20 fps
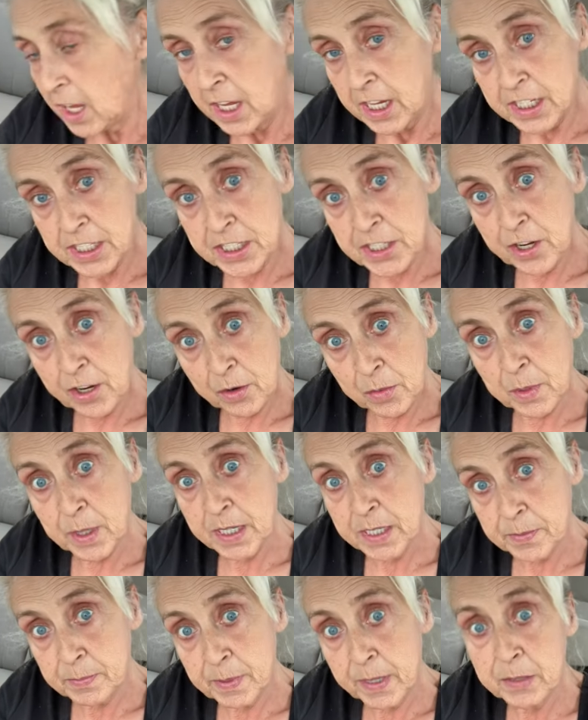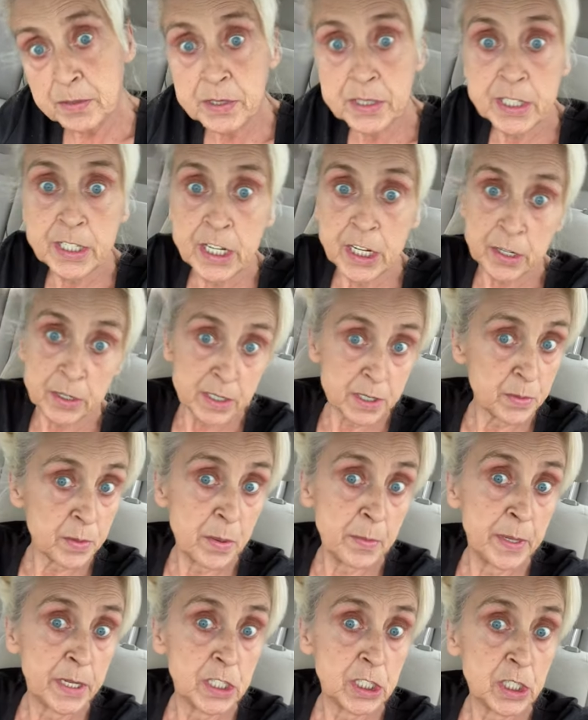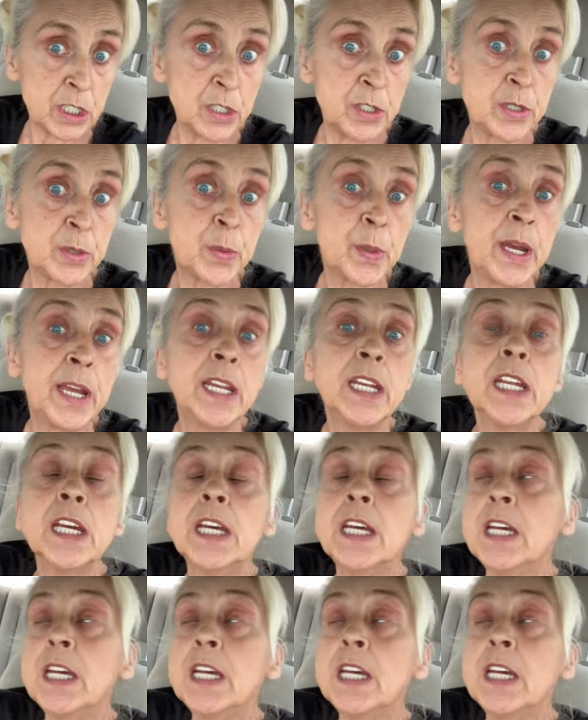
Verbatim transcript: It's doing what it's supposed to do. That's what makes you lose weight.